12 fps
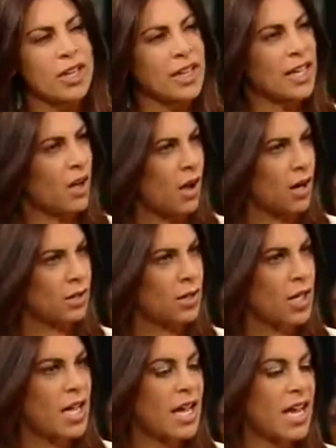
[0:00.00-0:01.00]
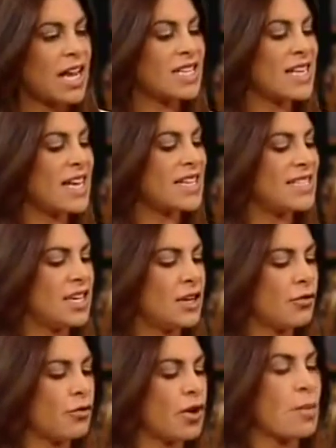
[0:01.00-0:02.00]
really are is a
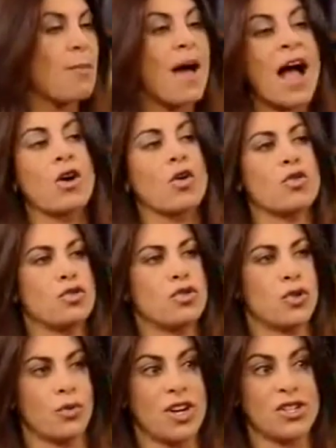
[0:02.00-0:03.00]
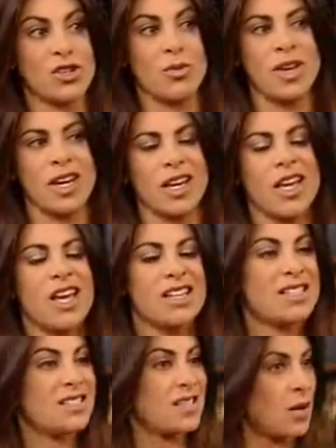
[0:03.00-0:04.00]
different macronutrient ratio, meaning
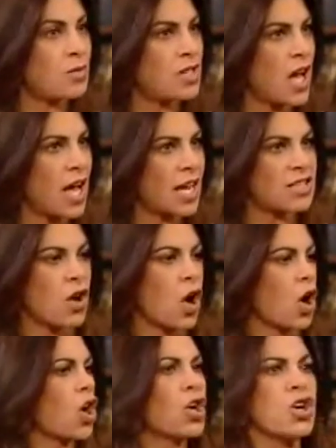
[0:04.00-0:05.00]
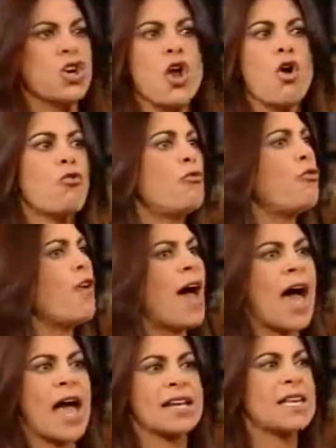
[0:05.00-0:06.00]
some diets are no
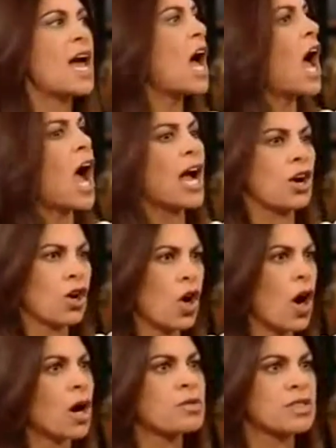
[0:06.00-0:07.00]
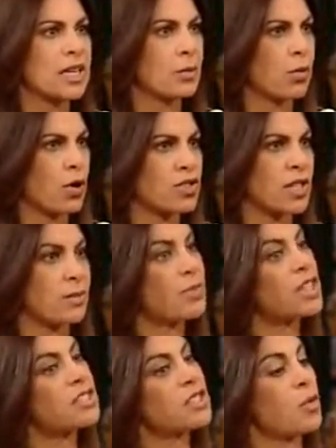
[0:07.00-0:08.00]
fat, higher carbs, lean protein.
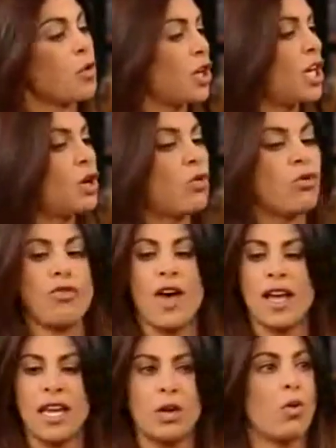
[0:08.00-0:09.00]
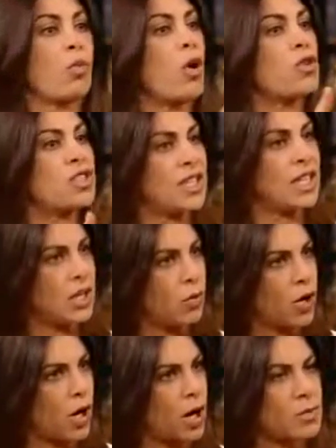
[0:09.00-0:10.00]
Then some are equal fat, equal protein,
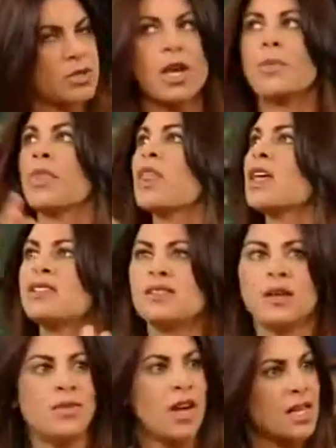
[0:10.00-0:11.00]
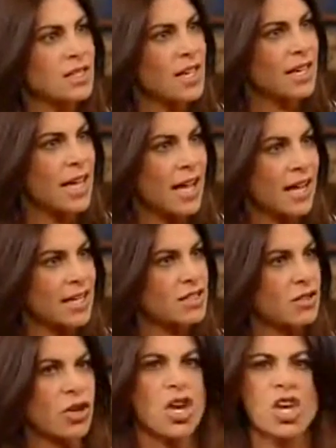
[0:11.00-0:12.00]
equal carbs. Then some diets like
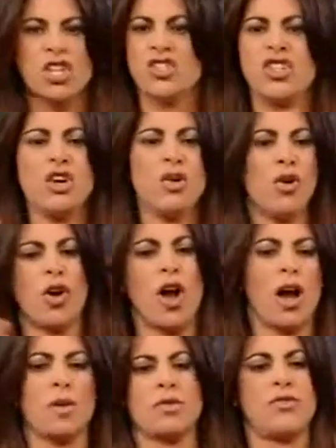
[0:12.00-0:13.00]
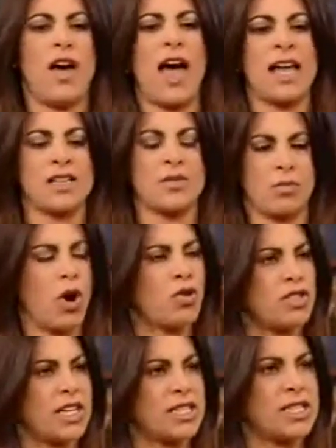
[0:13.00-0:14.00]
Atkins are 0 carbs, fat, and
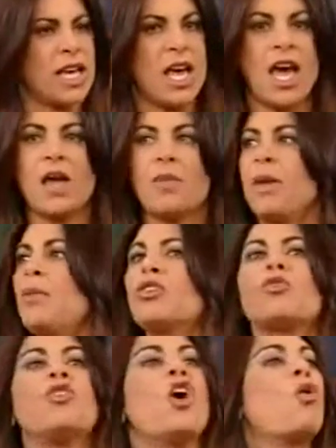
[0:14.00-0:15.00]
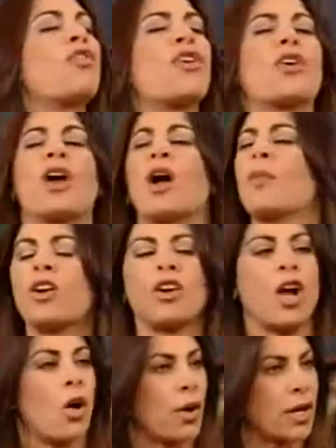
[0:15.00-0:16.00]
proteins, and people don't know if they're coming or
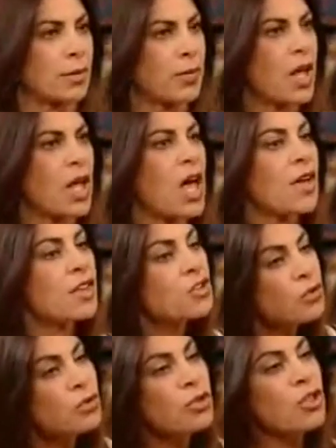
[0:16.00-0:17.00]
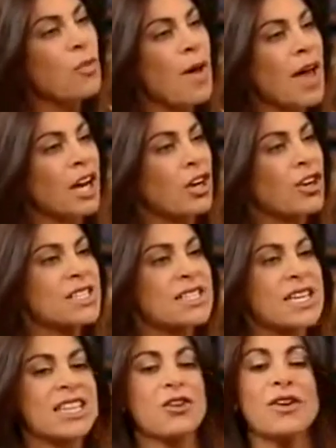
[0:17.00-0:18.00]
going. And the truth of the matter
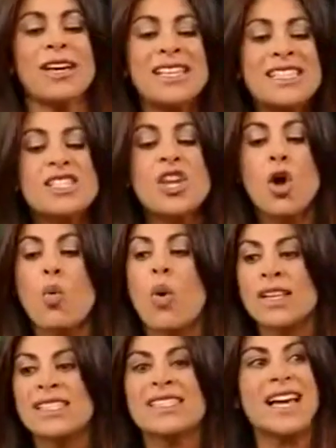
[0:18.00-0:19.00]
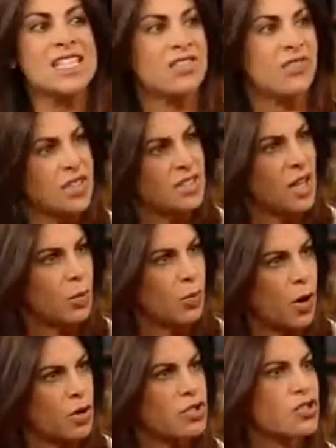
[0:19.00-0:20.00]
is that there is no one-size-fits-all
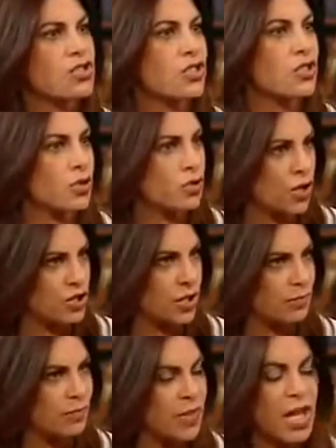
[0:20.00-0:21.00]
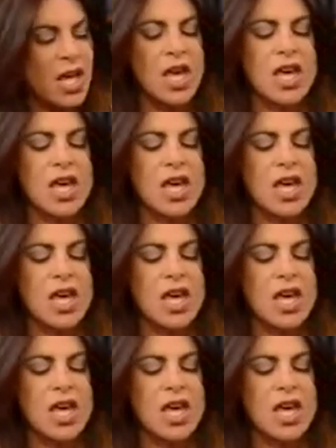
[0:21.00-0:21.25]
approach to nutrition.